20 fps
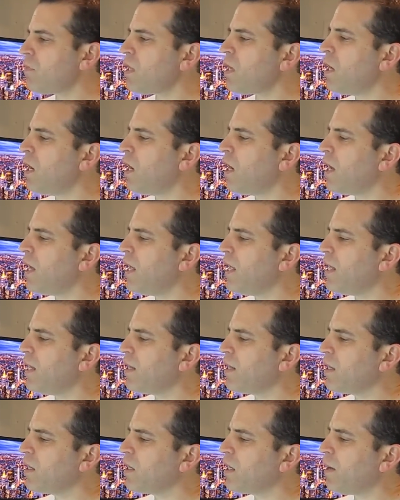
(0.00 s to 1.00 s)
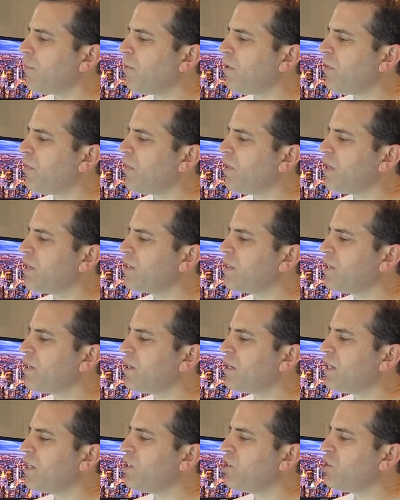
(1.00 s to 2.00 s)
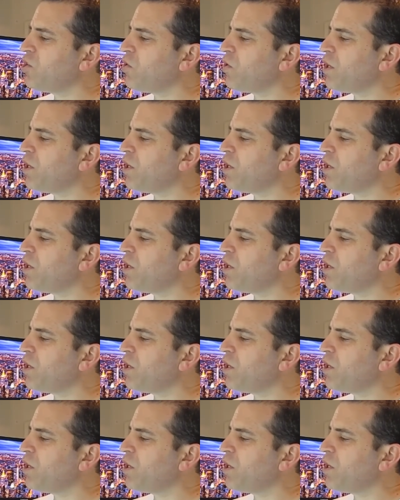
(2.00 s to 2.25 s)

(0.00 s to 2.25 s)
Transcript: Couple of things here. Enjoy